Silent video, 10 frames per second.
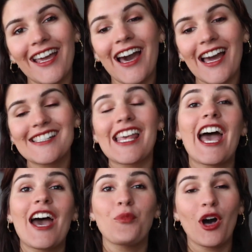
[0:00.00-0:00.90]
guys
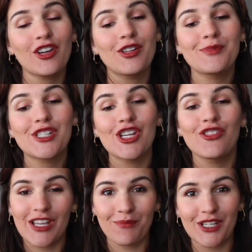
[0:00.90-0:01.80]
and welcome to
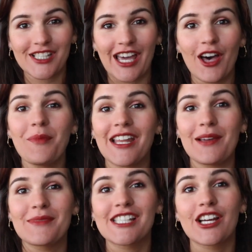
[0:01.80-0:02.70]
Vegan Beauty Girl. My
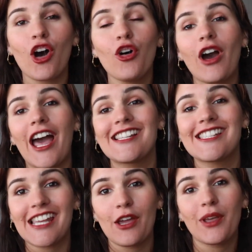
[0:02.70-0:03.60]
name is Nicole and
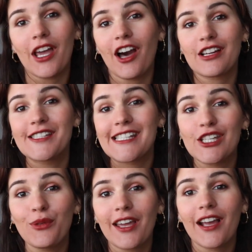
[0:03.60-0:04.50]
today we are
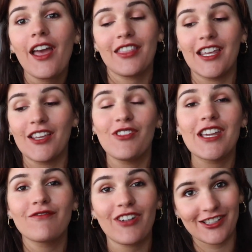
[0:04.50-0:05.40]
continuing the
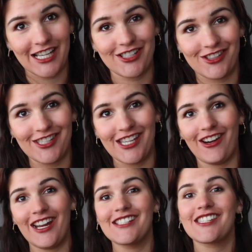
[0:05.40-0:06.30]
Vegan Foundation
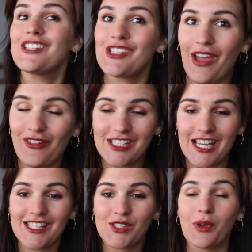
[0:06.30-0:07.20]
series. So every
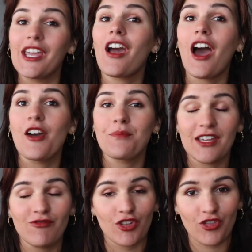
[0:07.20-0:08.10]
day this week I've
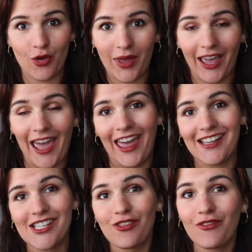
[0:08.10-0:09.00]
been reviewing
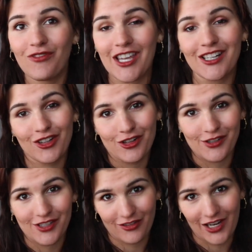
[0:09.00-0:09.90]
a different vegan and
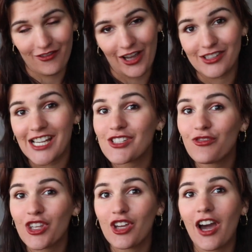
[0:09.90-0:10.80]
cruelty free
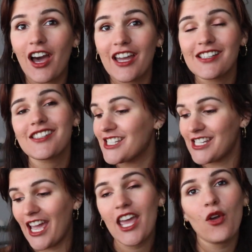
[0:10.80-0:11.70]
foundation for you guys.
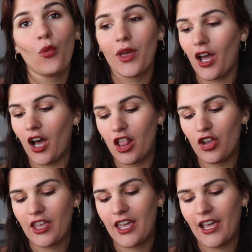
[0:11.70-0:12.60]
Today we are
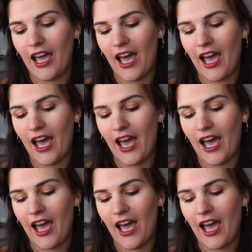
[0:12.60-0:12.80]
looking